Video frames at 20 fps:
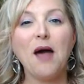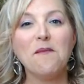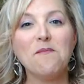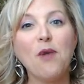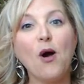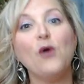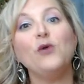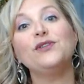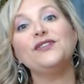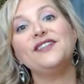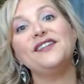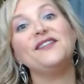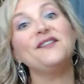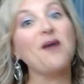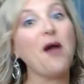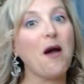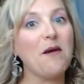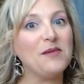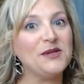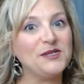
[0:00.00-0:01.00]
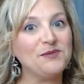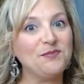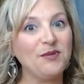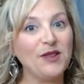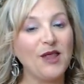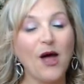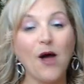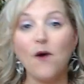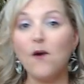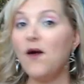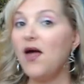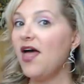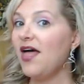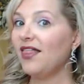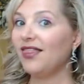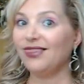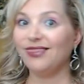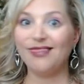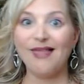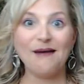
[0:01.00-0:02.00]
Post in the comments below.
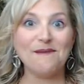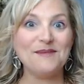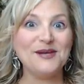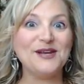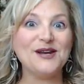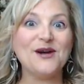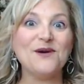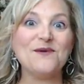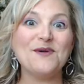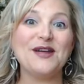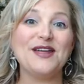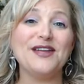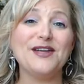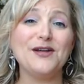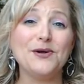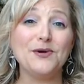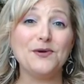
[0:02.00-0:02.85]
Let me know what